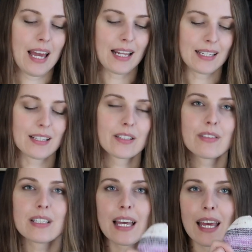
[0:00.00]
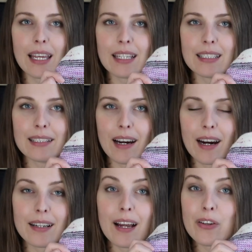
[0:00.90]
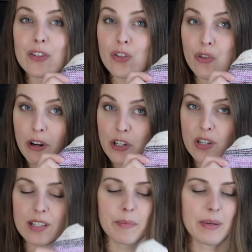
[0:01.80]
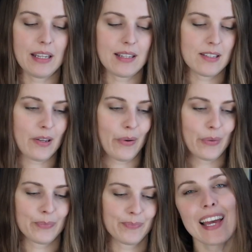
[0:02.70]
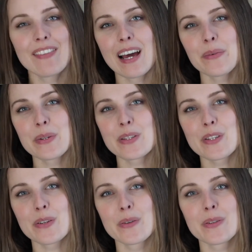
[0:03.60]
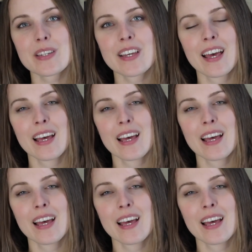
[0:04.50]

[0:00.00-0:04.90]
At the end of the day, the yarn stretches a bit, so if that one suit,